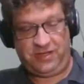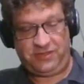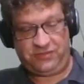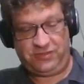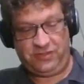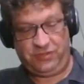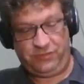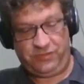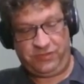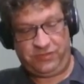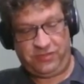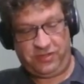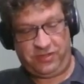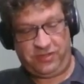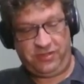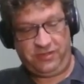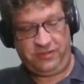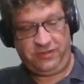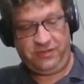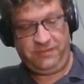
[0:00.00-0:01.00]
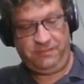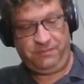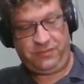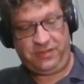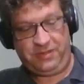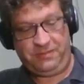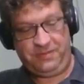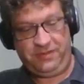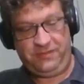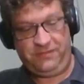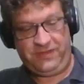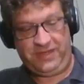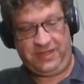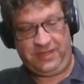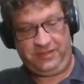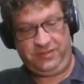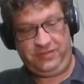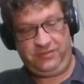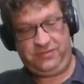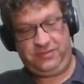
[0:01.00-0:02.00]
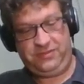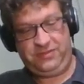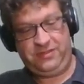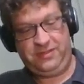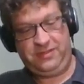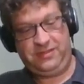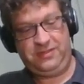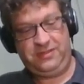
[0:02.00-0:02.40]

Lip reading: also return primitive values.